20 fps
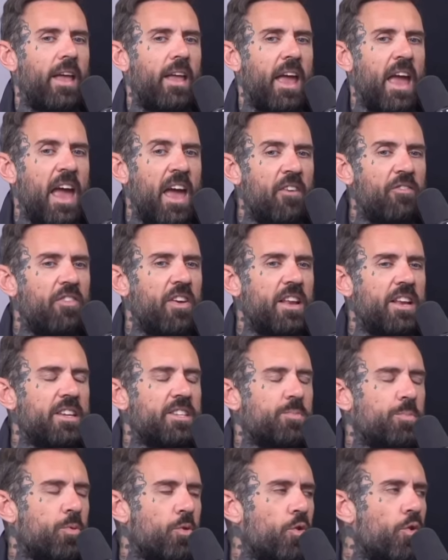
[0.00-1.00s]
if it is
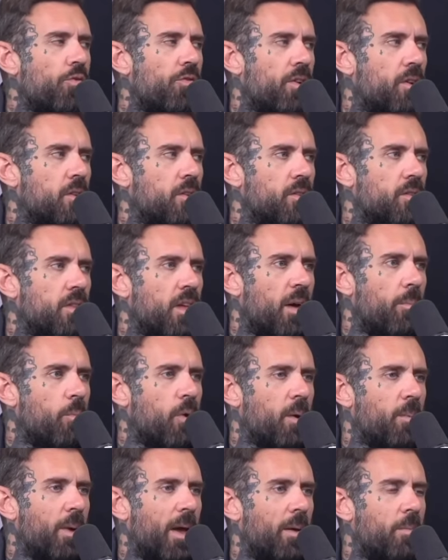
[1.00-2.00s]
proven that
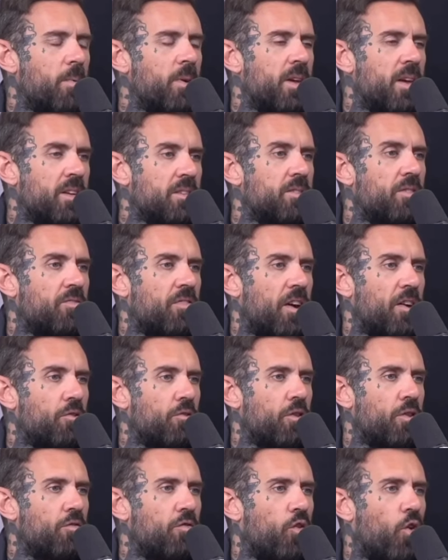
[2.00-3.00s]
Big Baby is a
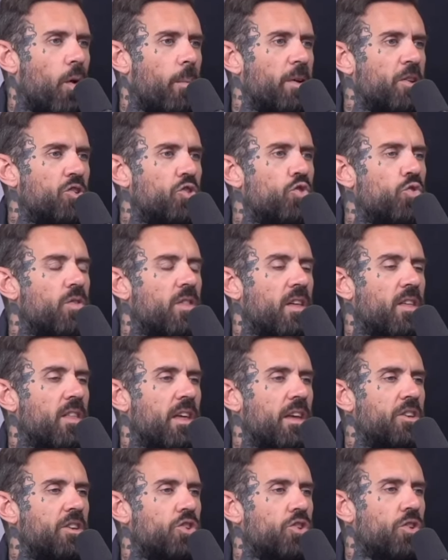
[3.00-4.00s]
federal informant, do you think that
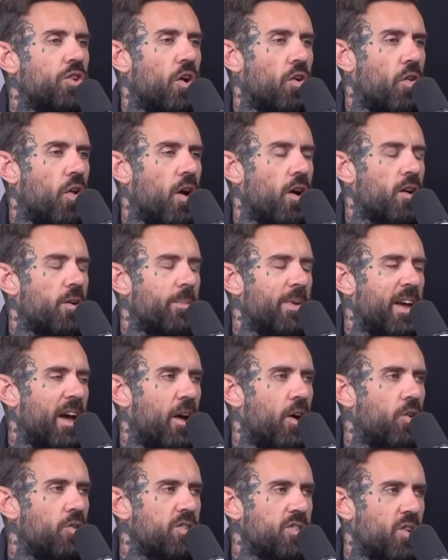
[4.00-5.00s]
he should no longer be a
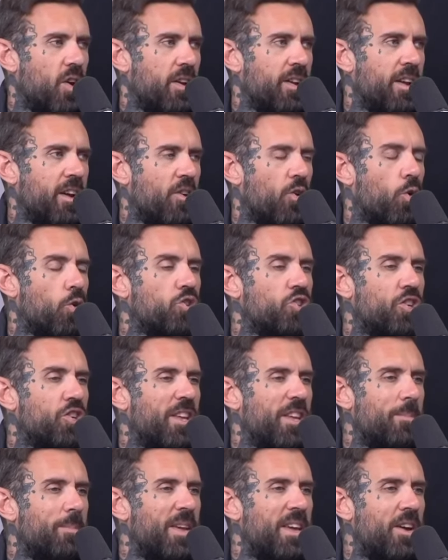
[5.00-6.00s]
host on here, or should
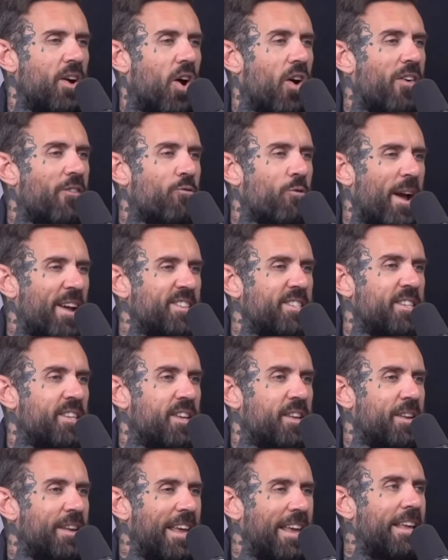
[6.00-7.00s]
he be our
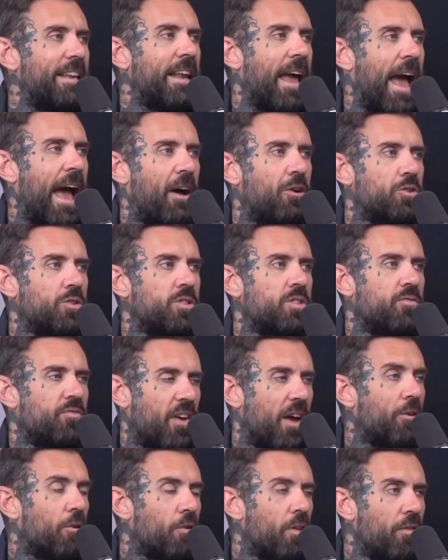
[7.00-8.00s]
resident in-house
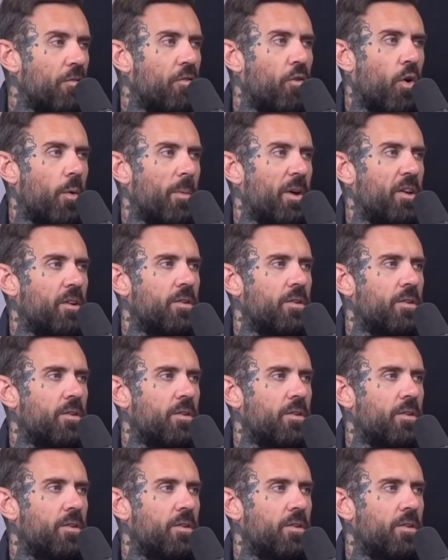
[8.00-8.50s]
federal informant?